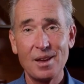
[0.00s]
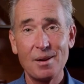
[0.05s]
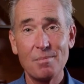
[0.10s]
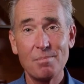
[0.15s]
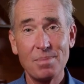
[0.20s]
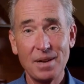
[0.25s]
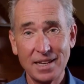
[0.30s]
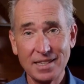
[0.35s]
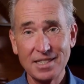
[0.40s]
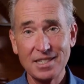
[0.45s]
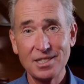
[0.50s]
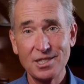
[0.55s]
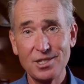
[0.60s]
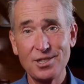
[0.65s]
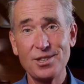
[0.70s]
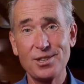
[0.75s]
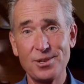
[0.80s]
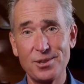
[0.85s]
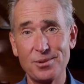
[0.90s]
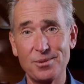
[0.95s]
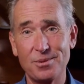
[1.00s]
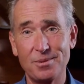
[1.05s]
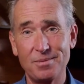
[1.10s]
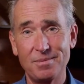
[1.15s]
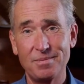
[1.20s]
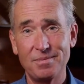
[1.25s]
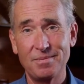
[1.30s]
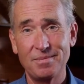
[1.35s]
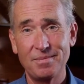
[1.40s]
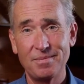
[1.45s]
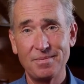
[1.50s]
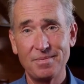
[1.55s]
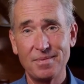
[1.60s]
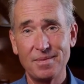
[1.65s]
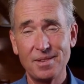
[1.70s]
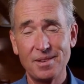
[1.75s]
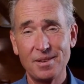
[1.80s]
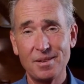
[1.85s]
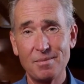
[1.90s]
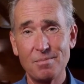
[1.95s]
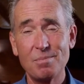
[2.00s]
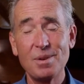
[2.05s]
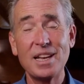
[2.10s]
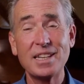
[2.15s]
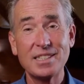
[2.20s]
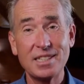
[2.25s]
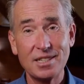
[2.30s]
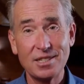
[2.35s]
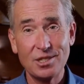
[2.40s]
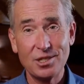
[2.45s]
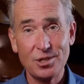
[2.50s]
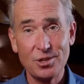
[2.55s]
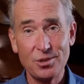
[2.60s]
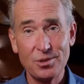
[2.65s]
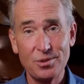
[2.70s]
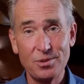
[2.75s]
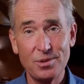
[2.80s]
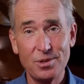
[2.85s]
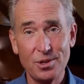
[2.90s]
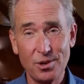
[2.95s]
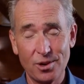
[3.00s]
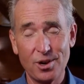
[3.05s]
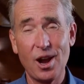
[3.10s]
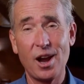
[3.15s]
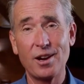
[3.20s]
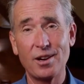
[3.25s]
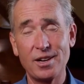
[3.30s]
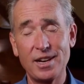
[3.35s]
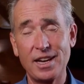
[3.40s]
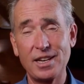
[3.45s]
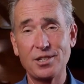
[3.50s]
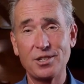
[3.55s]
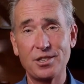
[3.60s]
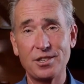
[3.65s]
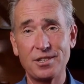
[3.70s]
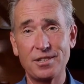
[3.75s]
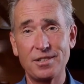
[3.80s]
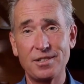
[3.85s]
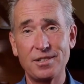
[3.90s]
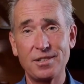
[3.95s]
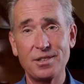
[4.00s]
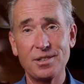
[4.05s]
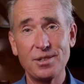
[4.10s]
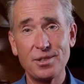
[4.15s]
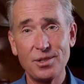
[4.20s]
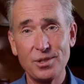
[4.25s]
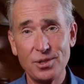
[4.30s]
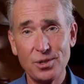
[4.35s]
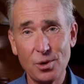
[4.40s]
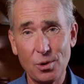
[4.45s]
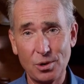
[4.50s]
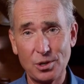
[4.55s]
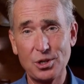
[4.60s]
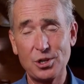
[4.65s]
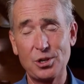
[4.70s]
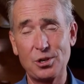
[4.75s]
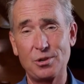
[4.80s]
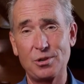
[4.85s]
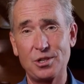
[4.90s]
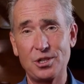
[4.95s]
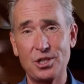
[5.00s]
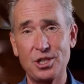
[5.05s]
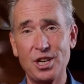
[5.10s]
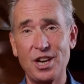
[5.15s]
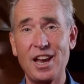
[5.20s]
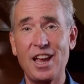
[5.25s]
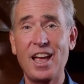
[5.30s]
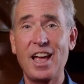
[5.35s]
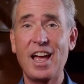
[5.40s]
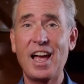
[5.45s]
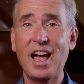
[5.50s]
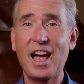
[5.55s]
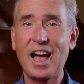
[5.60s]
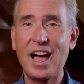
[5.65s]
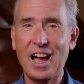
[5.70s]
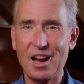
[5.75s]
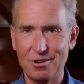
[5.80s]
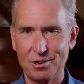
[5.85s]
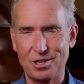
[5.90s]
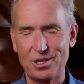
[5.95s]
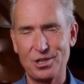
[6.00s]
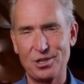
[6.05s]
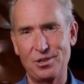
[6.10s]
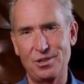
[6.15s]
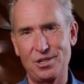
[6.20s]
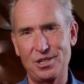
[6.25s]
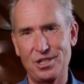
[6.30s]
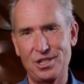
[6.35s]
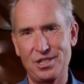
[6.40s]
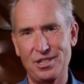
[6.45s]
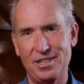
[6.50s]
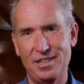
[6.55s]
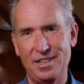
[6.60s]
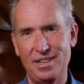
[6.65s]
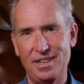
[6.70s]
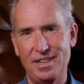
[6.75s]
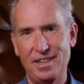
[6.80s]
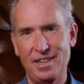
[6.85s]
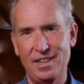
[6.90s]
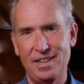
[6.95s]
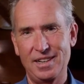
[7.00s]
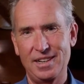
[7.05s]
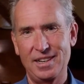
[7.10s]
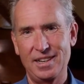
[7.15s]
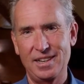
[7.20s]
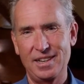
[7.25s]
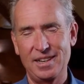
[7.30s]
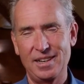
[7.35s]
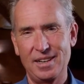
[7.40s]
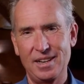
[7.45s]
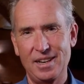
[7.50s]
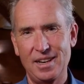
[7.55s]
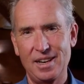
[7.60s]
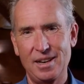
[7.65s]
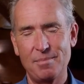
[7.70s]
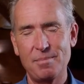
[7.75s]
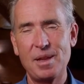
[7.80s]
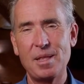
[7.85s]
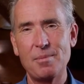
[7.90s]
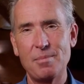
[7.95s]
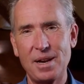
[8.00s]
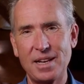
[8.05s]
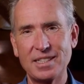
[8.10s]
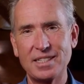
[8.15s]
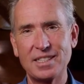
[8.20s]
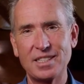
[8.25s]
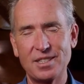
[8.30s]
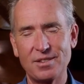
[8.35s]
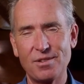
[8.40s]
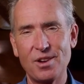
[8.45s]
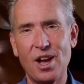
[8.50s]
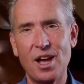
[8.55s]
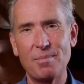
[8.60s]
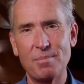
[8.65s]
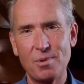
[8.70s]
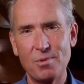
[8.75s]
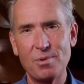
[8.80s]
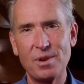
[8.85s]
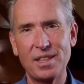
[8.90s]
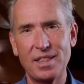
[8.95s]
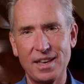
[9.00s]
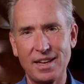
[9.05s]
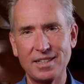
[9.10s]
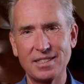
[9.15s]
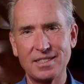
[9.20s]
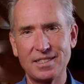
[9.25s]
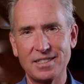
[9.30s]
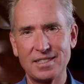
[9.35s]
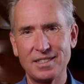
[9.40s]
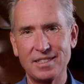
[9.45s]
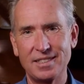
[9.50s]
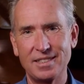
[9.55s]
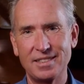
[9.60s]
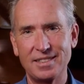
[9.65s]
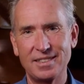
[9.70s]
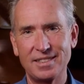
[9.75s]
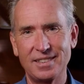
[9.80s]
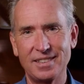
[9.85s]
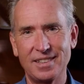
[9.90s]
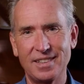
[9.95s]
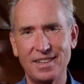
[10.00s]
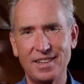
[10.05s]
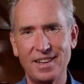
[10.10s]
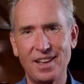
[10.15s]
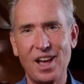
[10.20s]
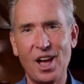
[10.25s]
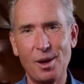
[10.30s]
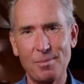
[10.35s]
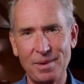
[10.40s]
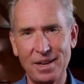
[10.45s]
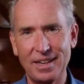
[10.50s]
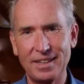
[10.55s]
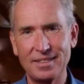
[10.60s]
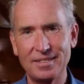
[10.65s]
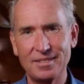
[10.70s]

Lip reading: Blessings to you. Blessings to your congregation, your church, our church. And may the blessings of God be with us. Amen.